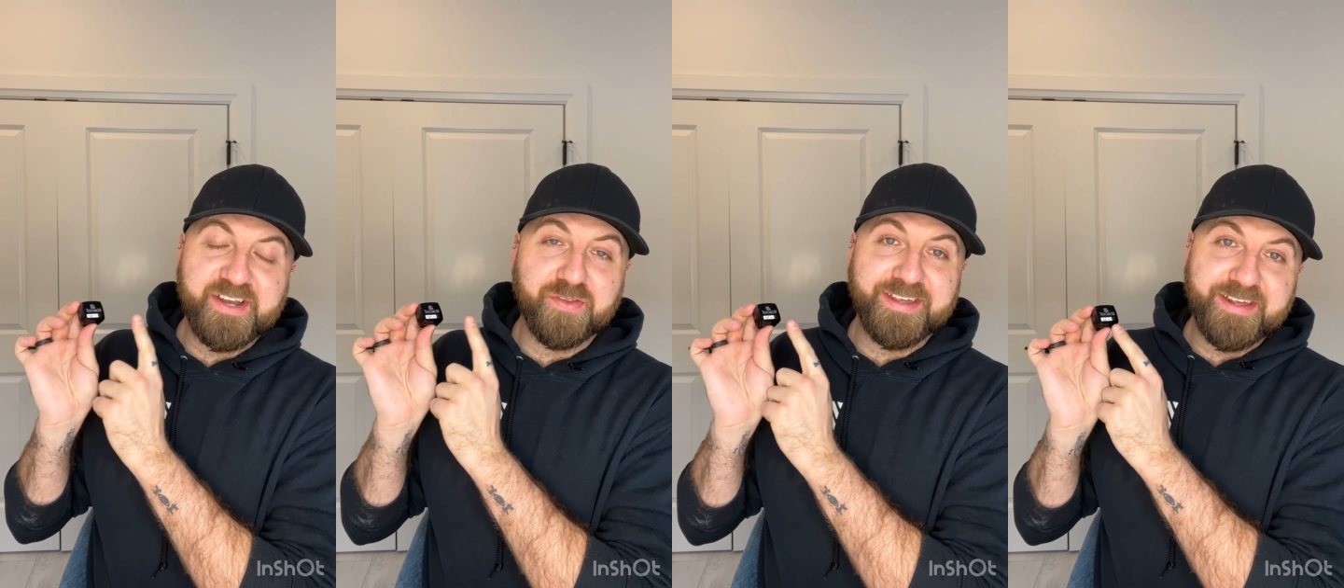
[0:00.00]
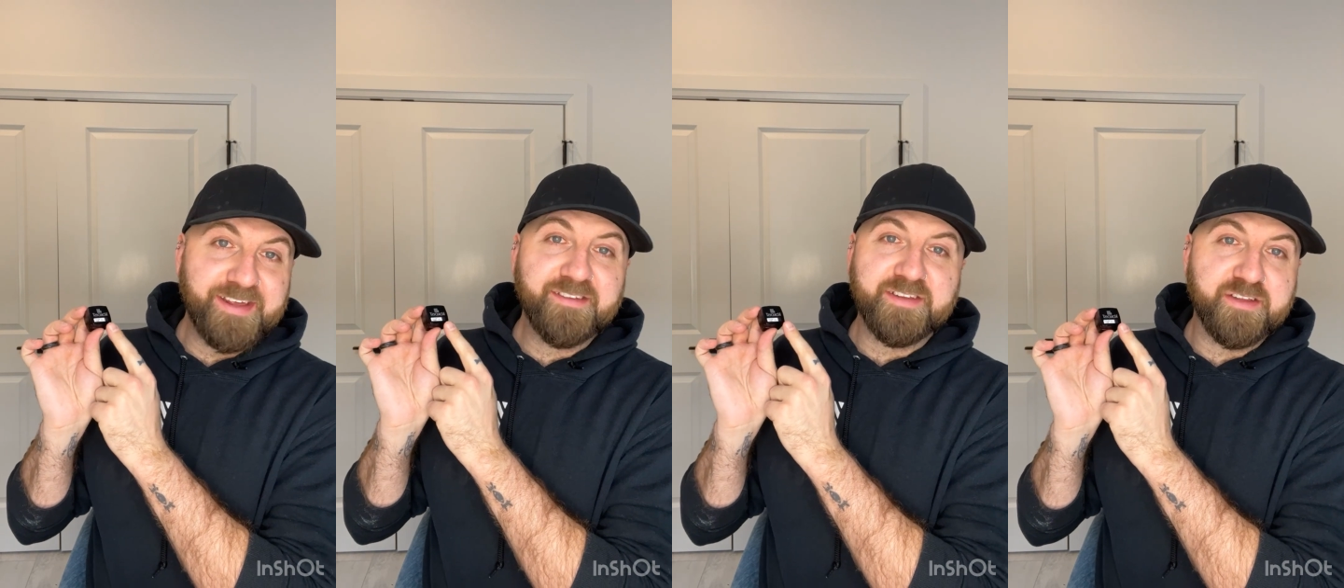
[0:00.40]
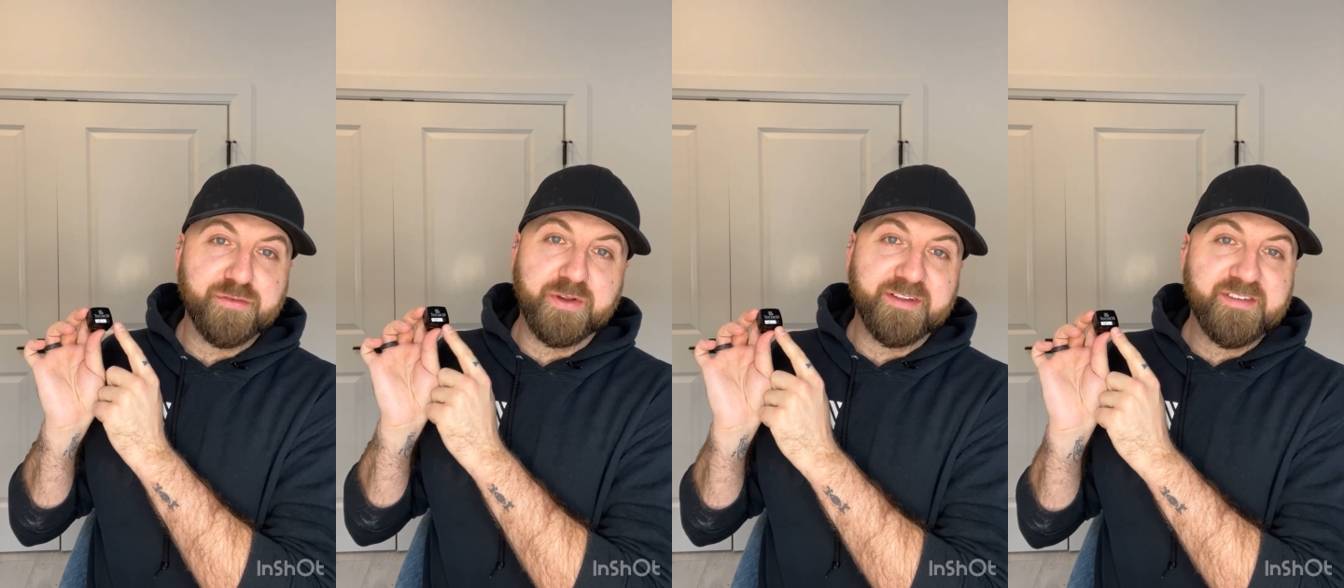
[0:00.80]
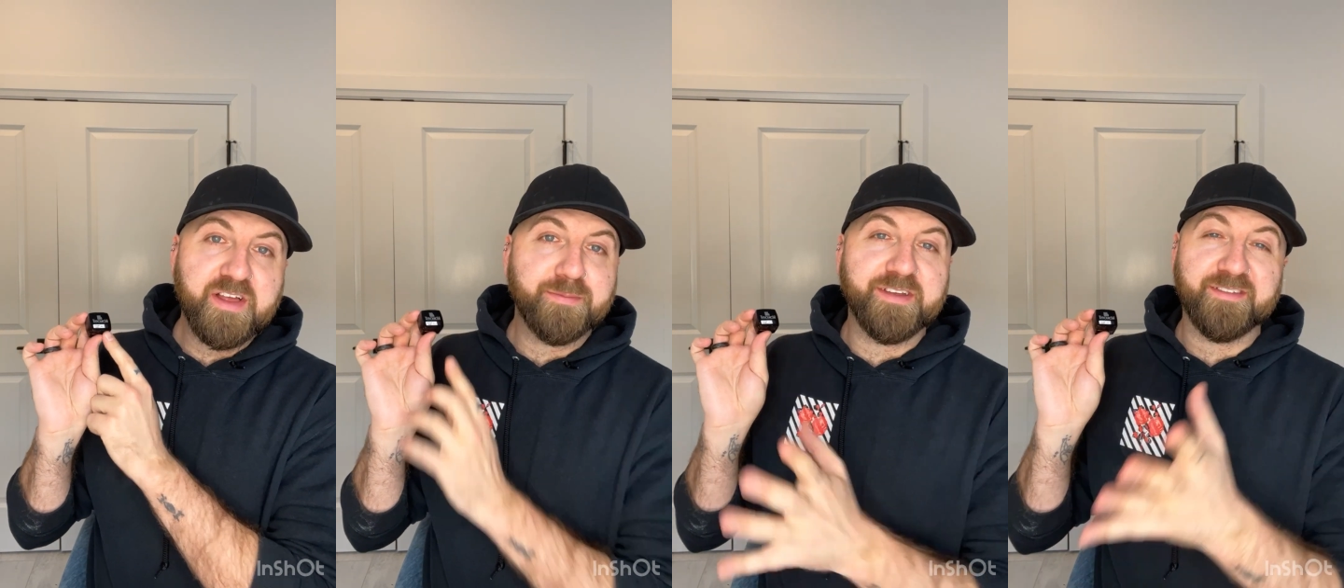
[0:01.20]
Now the E stands for
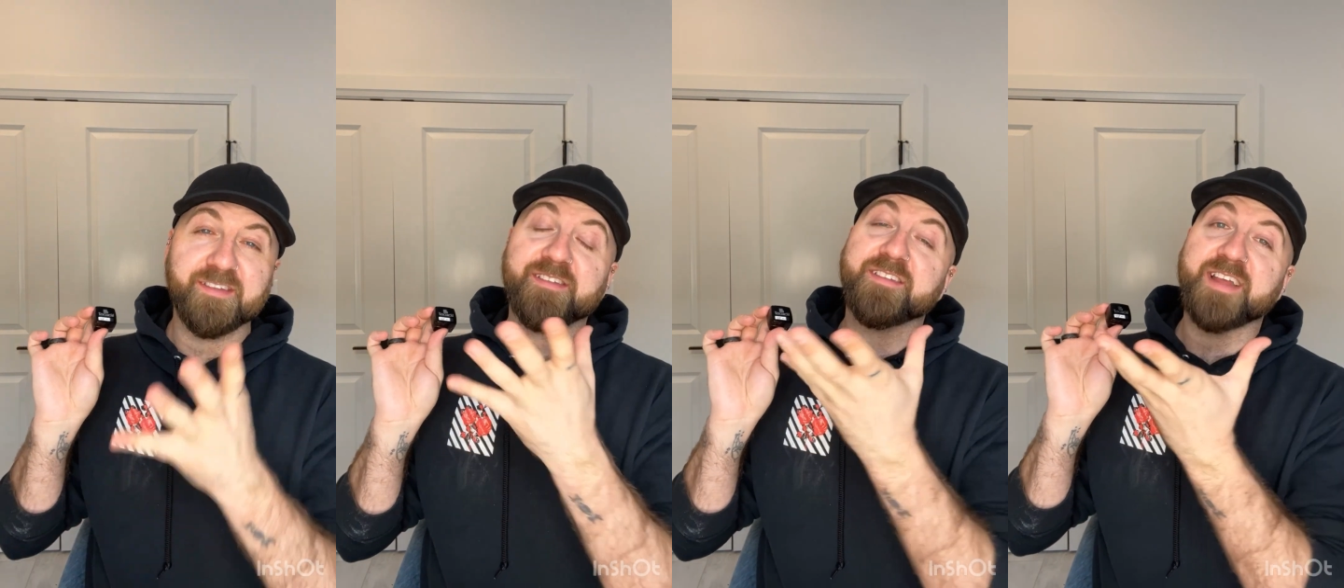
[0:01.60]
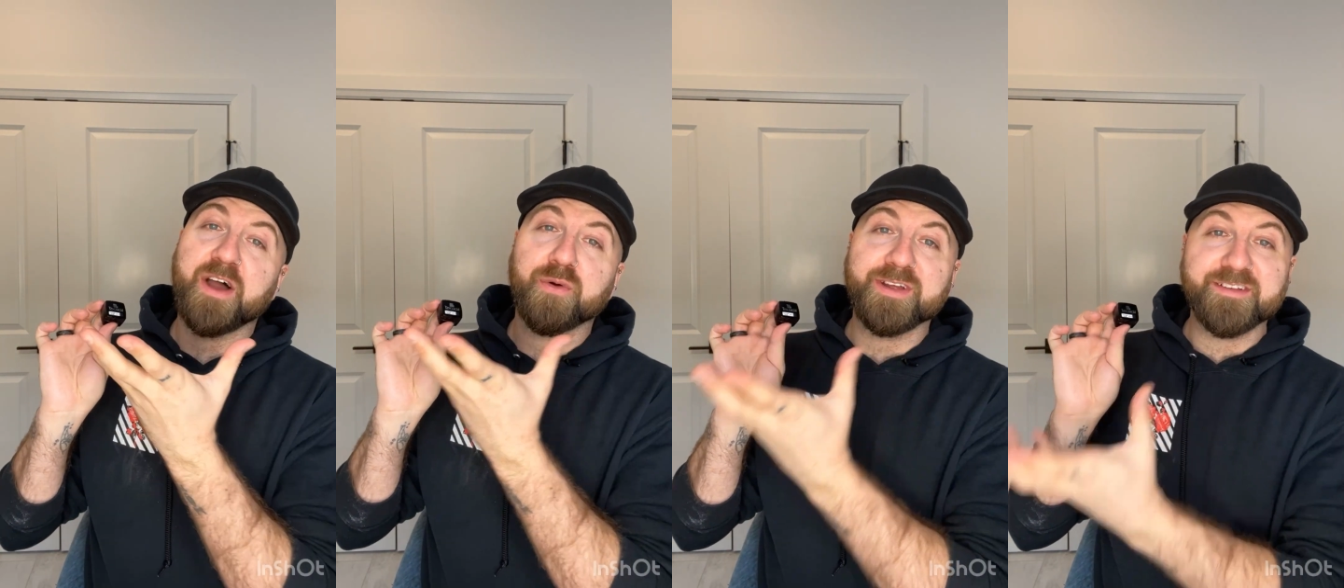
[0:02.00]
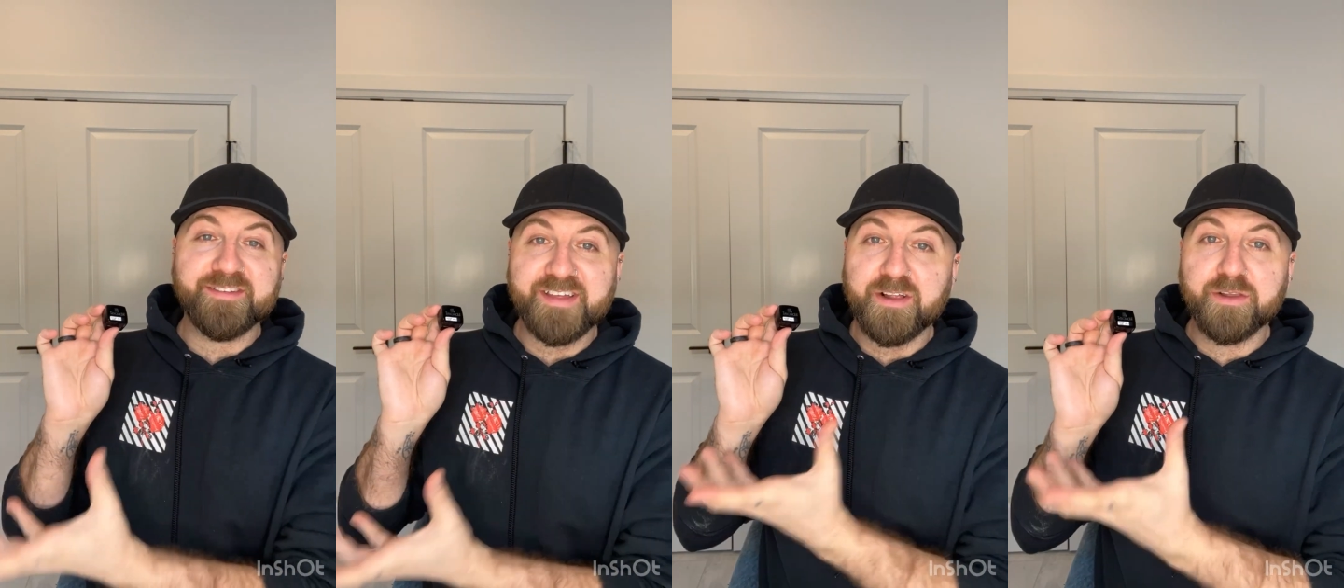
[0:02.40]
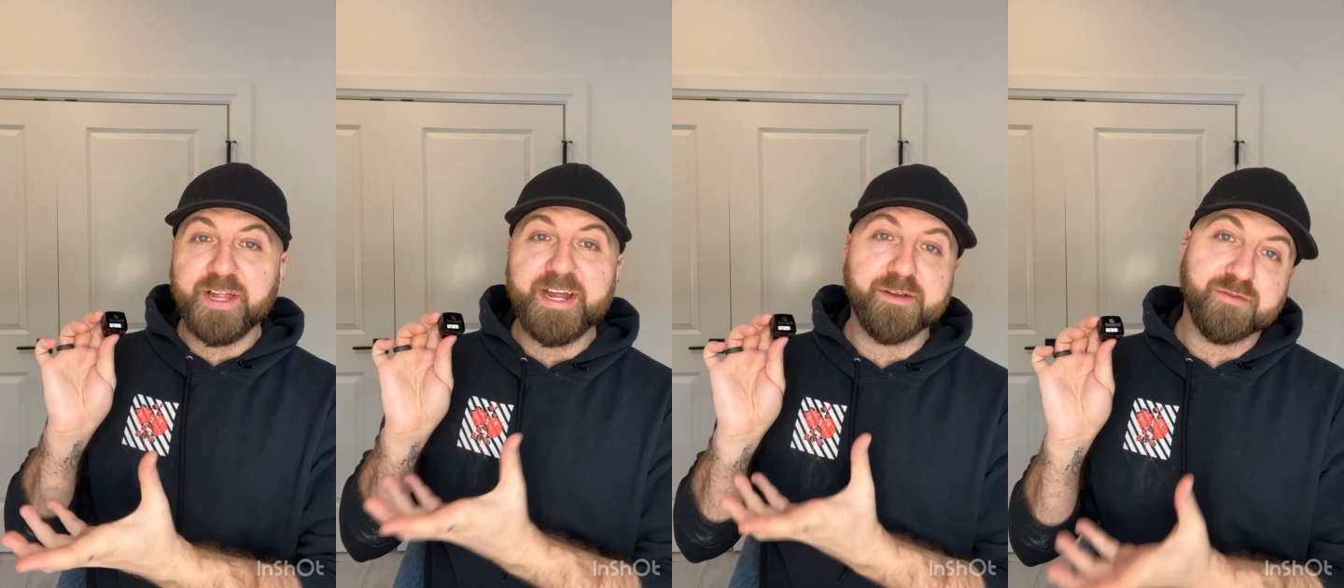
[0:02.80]
Excel because this is our Excel
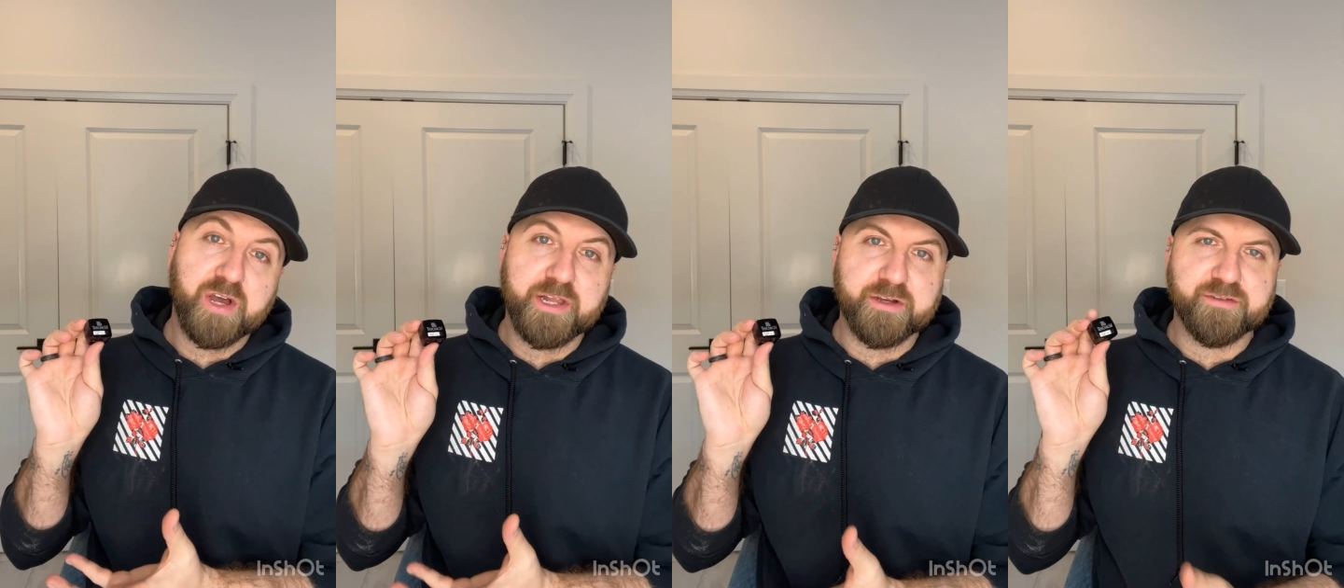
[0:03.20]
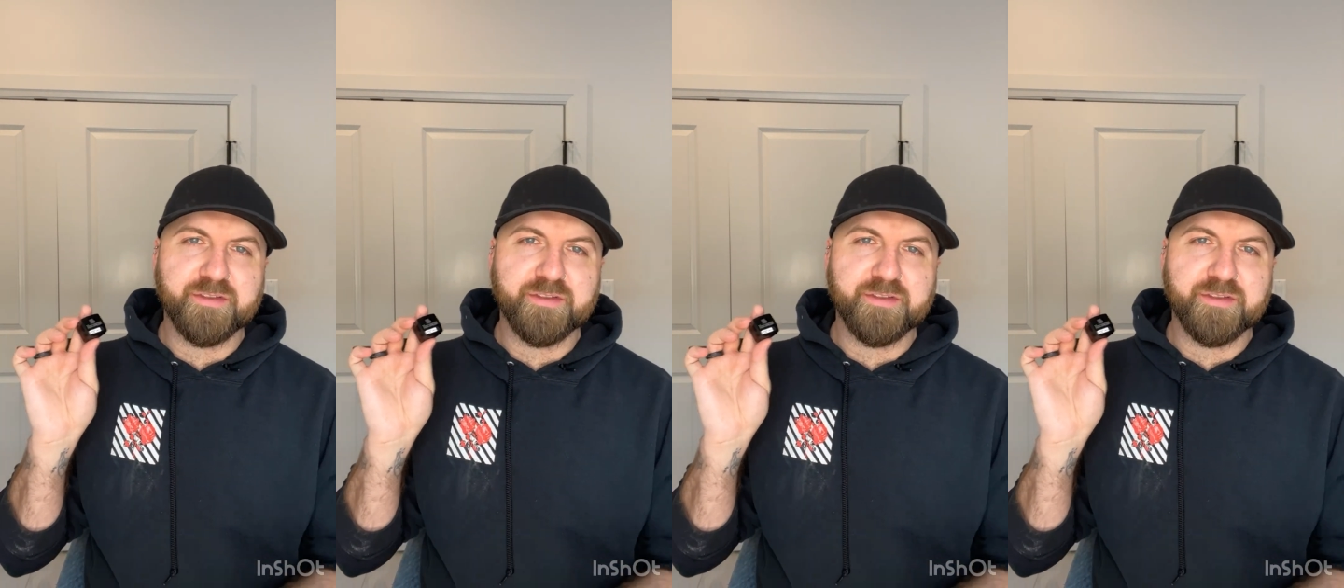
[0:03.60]
line of colors.